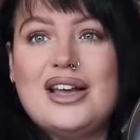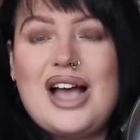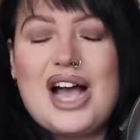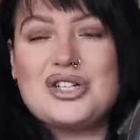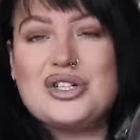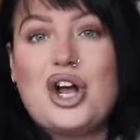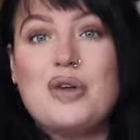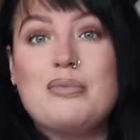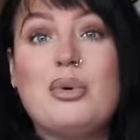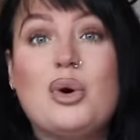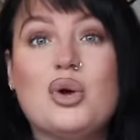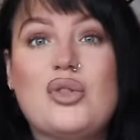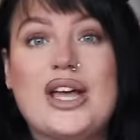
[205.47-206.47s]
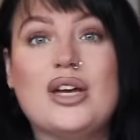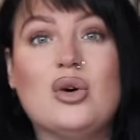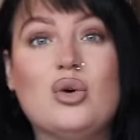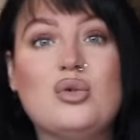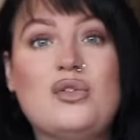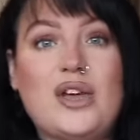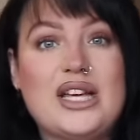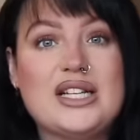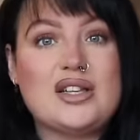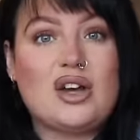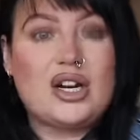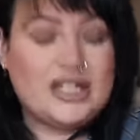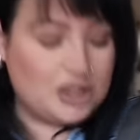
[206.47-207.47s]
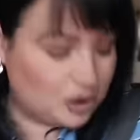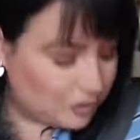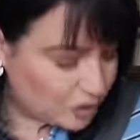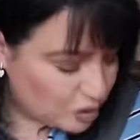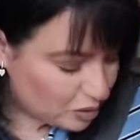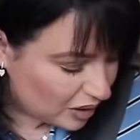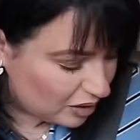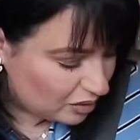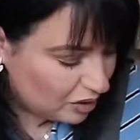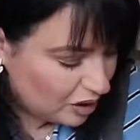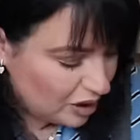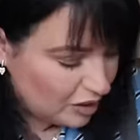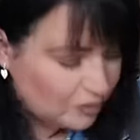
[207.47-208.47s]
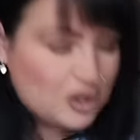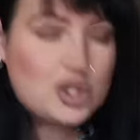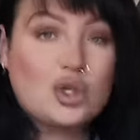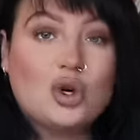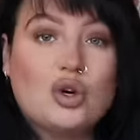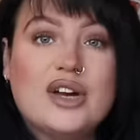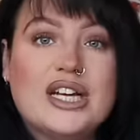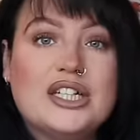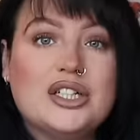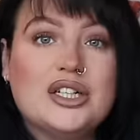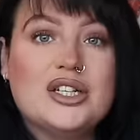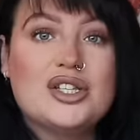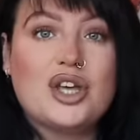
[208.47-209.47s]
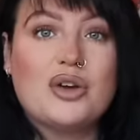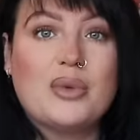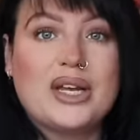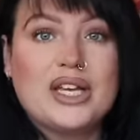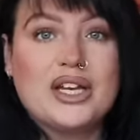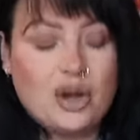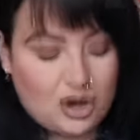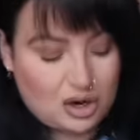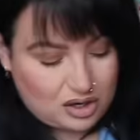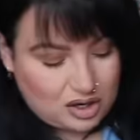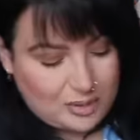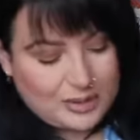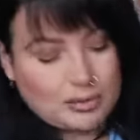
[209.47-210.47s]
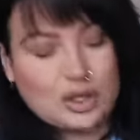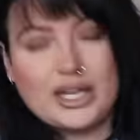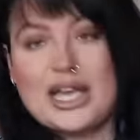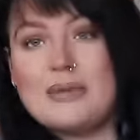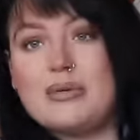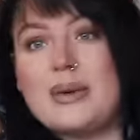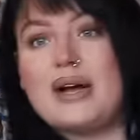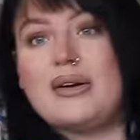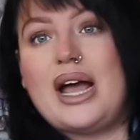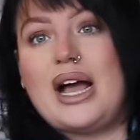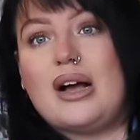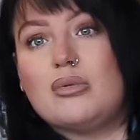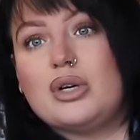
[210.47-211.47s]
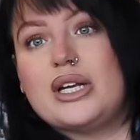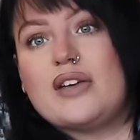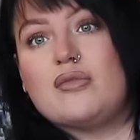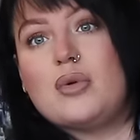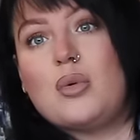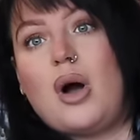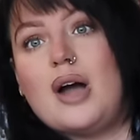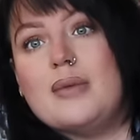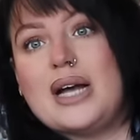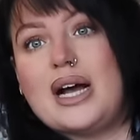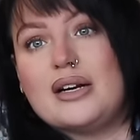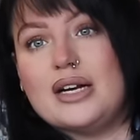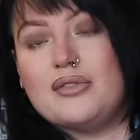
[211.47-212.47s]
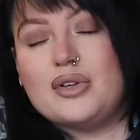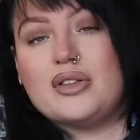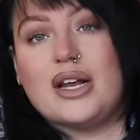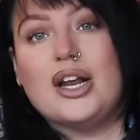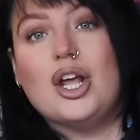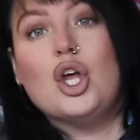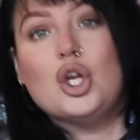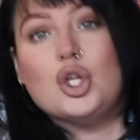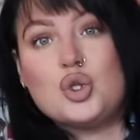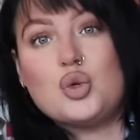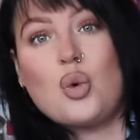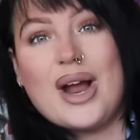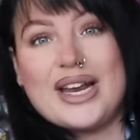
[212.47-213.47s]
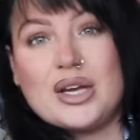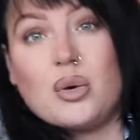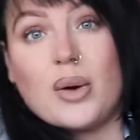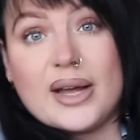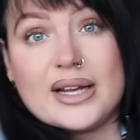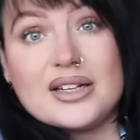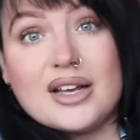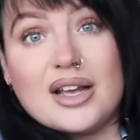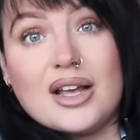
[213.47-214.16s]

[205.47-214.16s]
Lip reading: I don't know. But they all fit inside each other as well, the storage. So when you're not, I mean, I'm going to keep them out now. I'm going to give them a wipe down and everything. 20 quid.